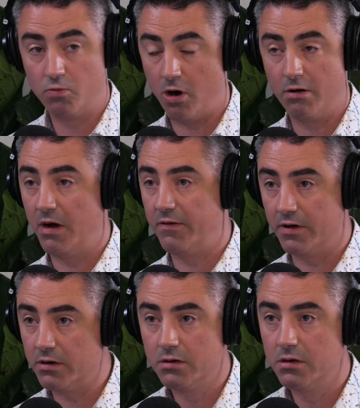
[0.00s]
Warren
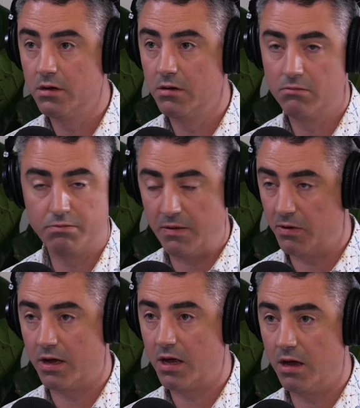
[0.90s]
Buffett,
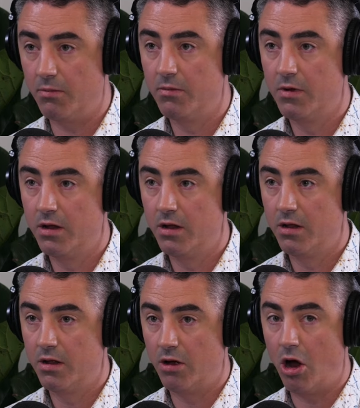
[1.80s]
people like him,
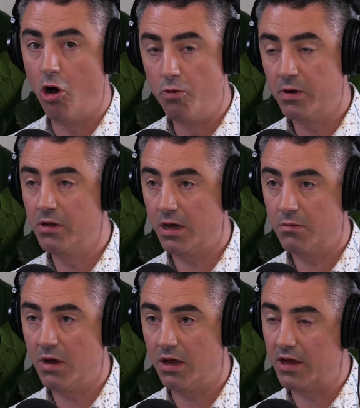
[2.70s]
openly
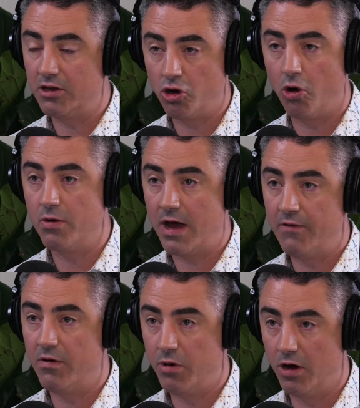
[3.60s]
admit they don't
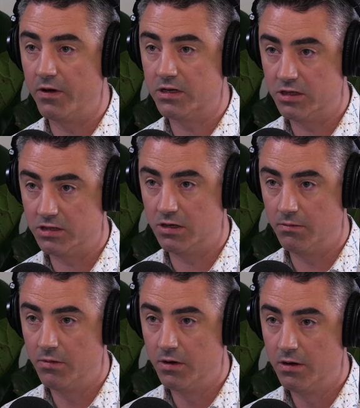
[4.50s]
have a perfect
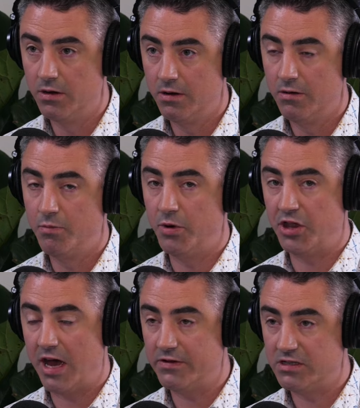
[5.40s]
system,
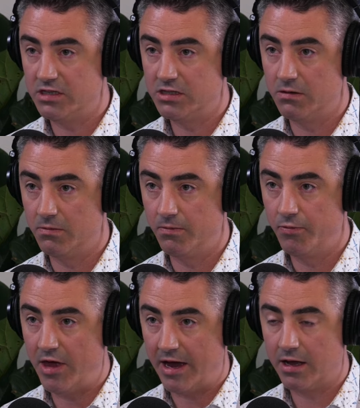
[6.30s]
but they have a
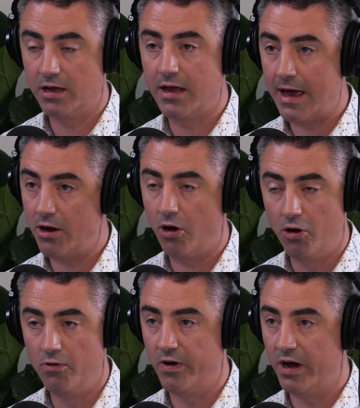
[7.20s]
system that can get
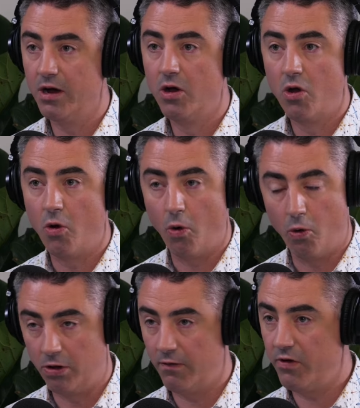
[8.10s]
over
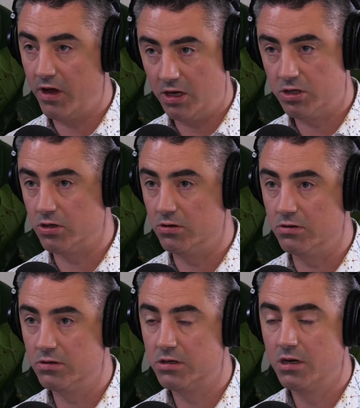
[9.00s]
all of the
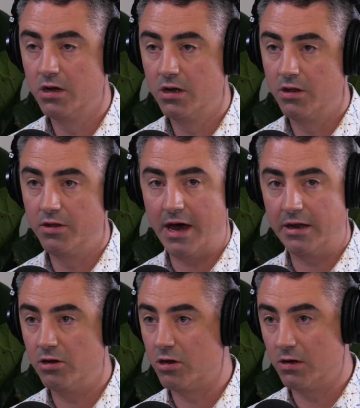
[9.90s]
issues
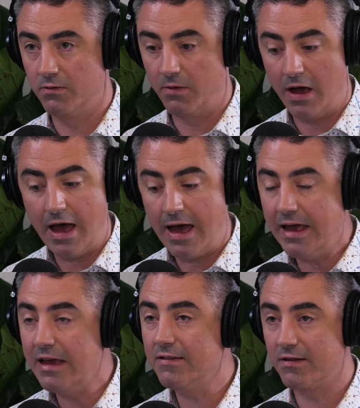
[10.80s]
that you can
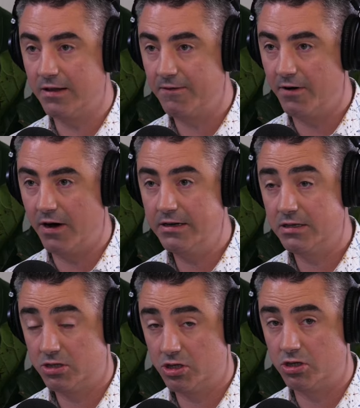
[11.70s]
easily
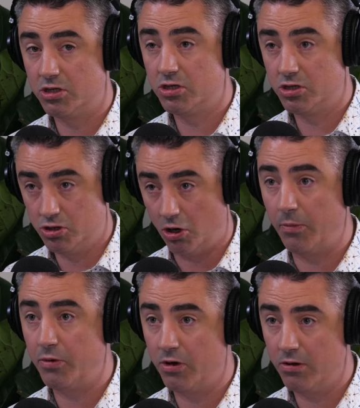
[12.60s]
find to
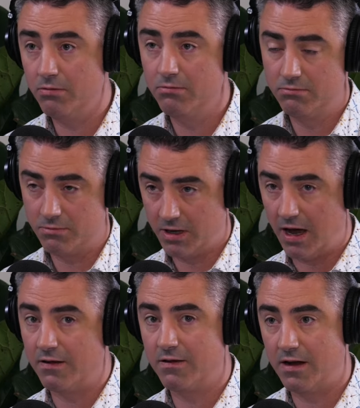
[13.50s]
stop you,
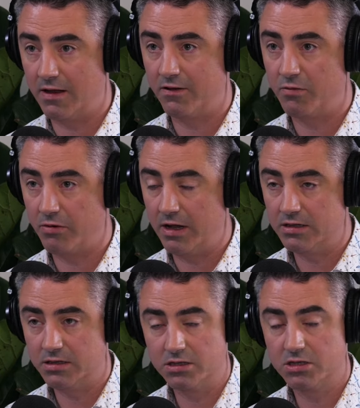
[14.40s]
Kate's analysis
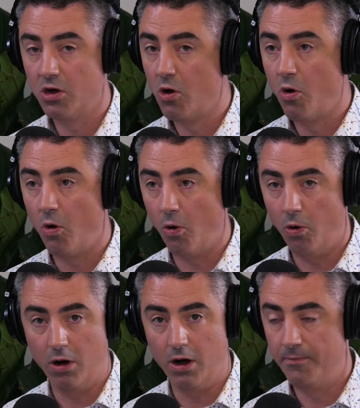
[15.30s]
paralysis,
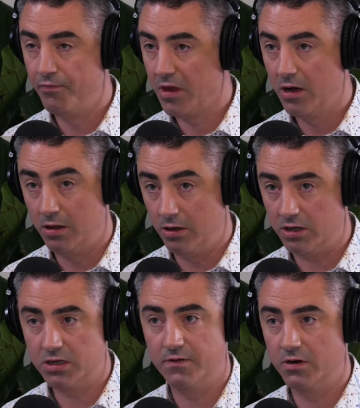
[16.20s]
or
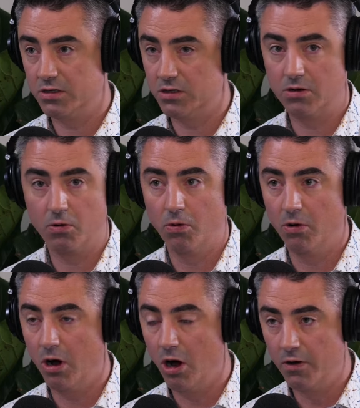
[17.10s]
loss aversion,
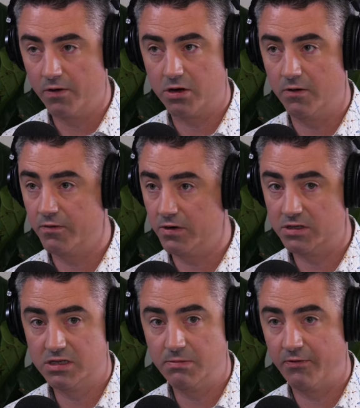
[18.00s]
or
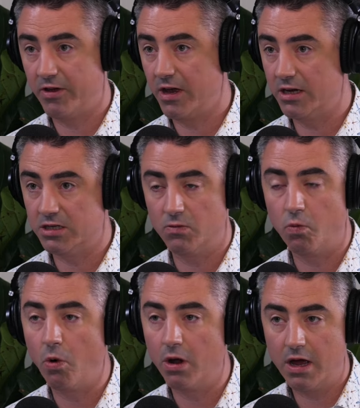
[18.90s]
overconfidence,
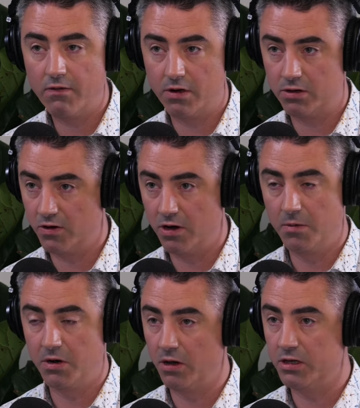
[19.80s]
simplification, whatever
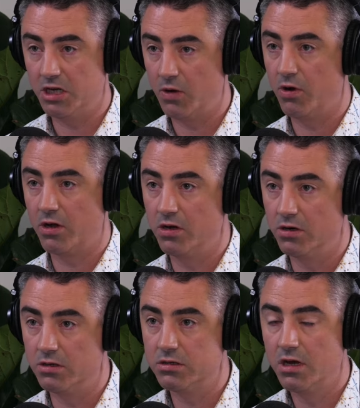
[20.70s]
terminology you want to
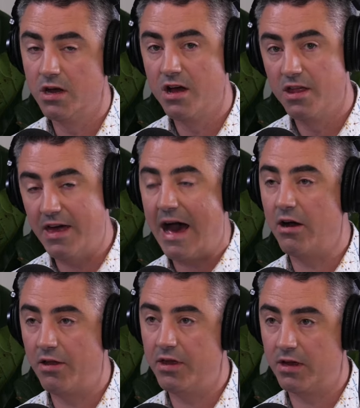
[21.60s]
use. That
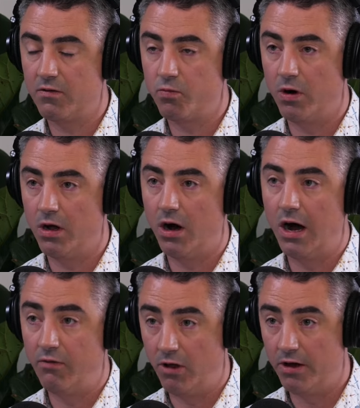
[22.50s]
I think is what
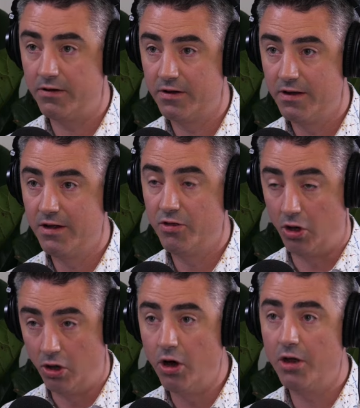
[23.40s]
I've learned.
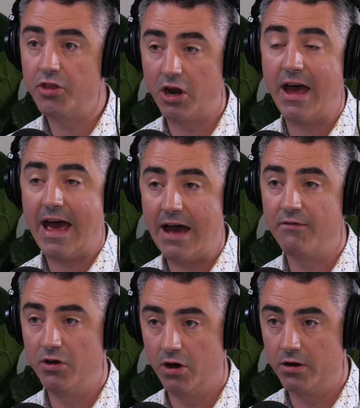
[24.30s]
The learned that I
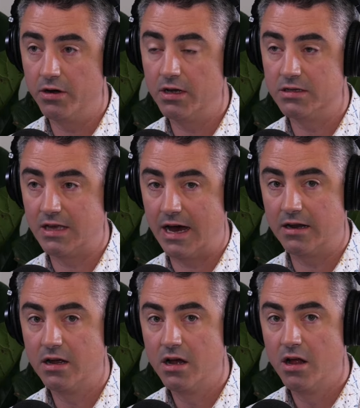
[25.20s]
have known is
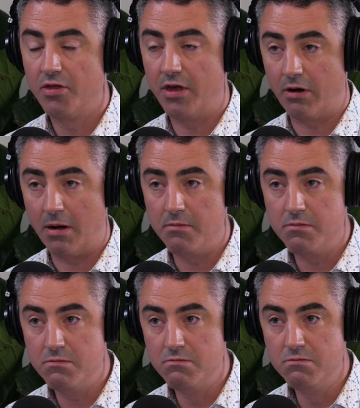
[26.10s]
that there are
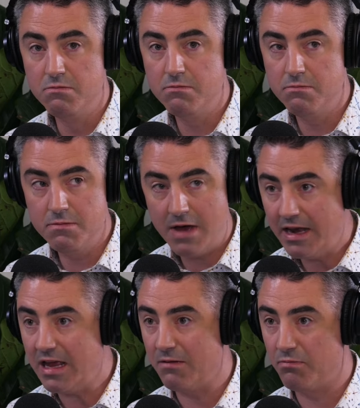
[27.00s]

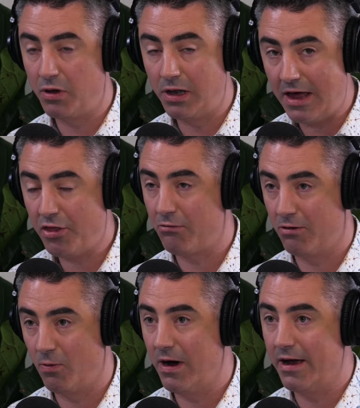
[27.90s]
many
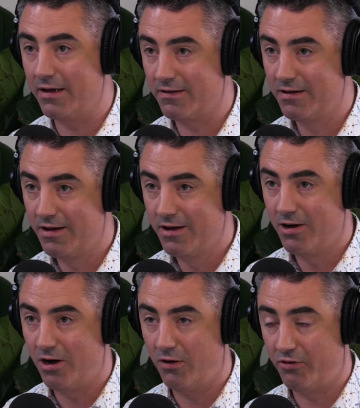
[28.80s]
plethora ways
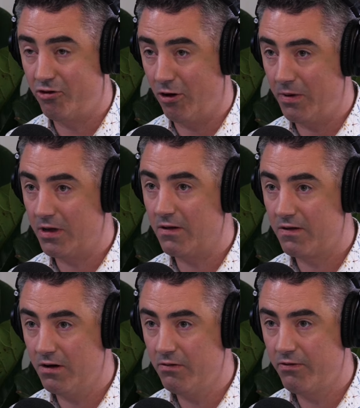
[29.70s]
of stopping
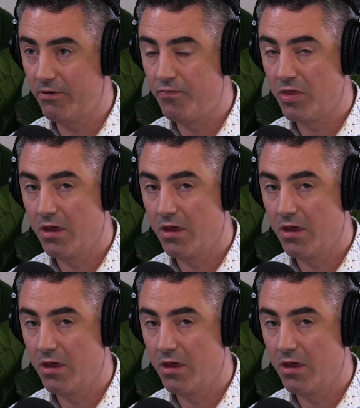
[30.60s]
yourself,